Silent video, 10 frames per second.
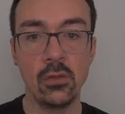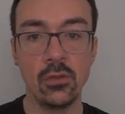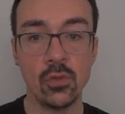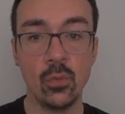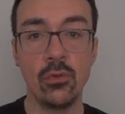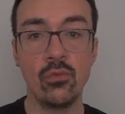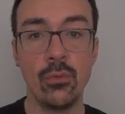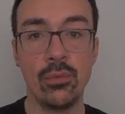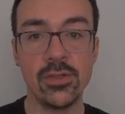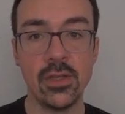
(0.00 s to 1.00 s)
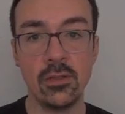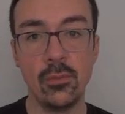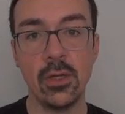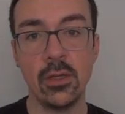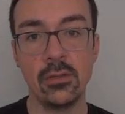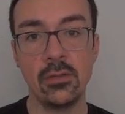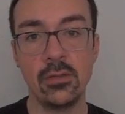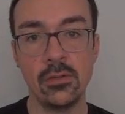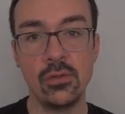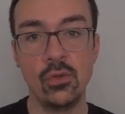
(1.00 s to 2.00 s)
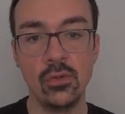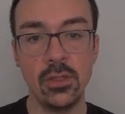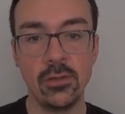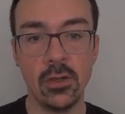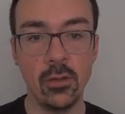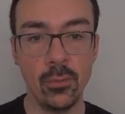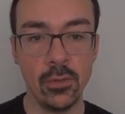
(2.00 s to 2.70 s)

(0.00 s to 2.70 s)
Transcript: so we represent it by this unique type.